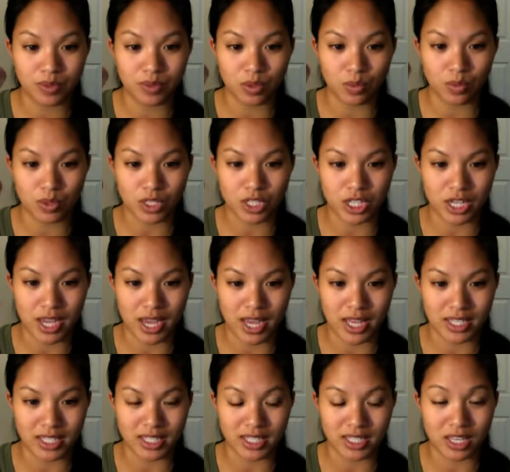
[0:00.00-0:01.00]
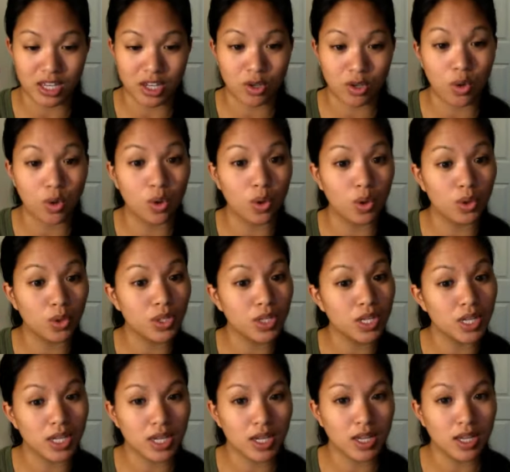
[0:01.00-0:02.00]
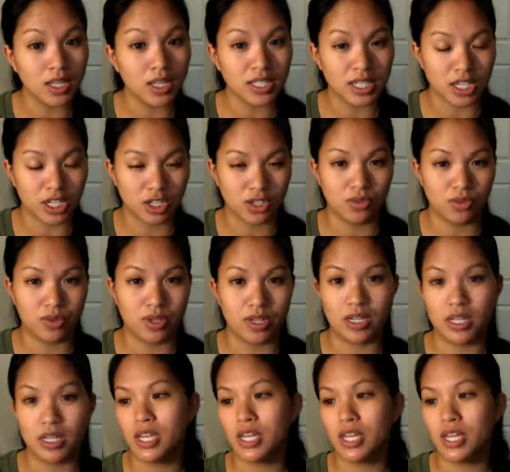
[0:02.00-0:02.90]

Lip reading: which has the gold tinge to it.